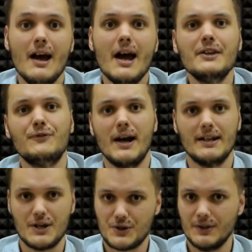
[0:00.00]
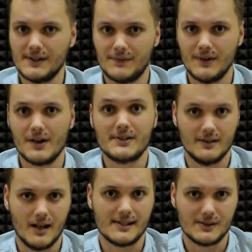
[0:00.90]
and financial spheres
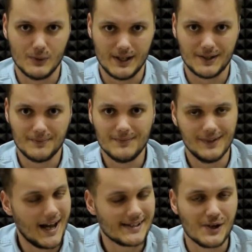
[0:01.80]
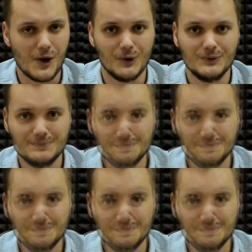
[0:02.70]
last week. Let's go!